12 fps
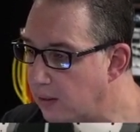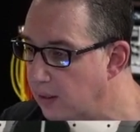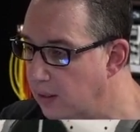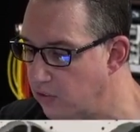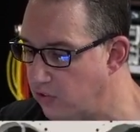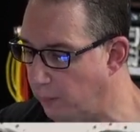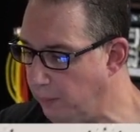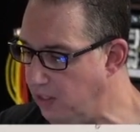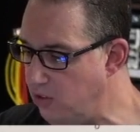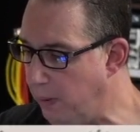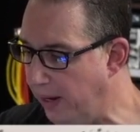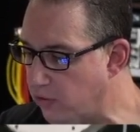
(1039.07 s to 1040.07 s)
Some of
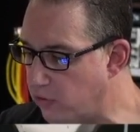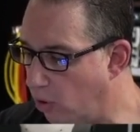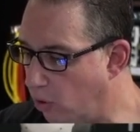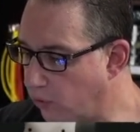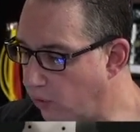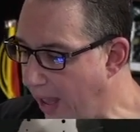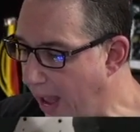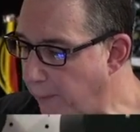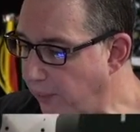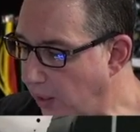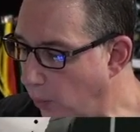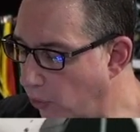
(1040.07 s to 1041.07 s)
these bands are
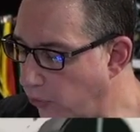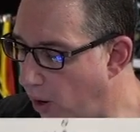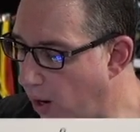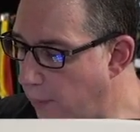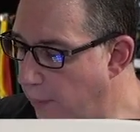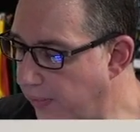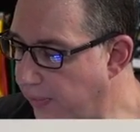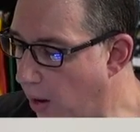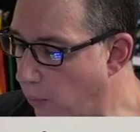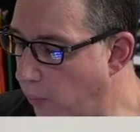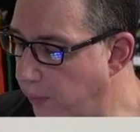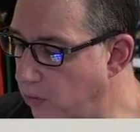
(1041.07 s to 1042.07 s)
overlapping, and we'll talk about that
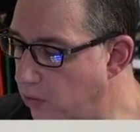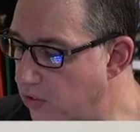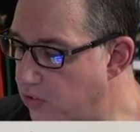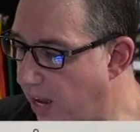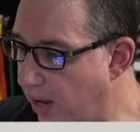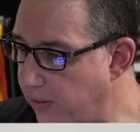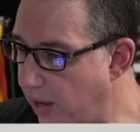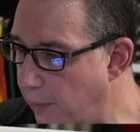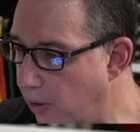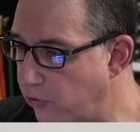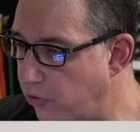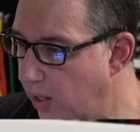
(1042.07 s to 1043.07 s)
when we do the sound
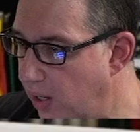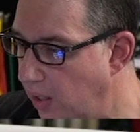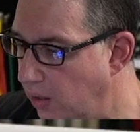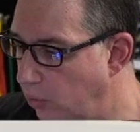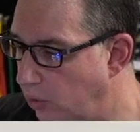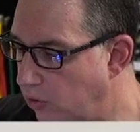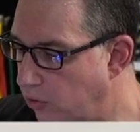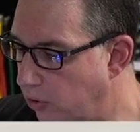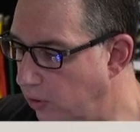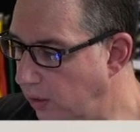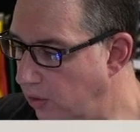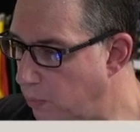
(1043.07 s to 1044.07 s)
demos. You could
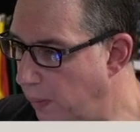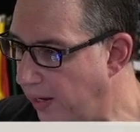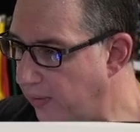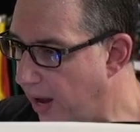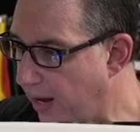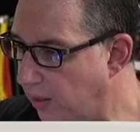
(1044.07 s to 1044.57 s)
turn each band on and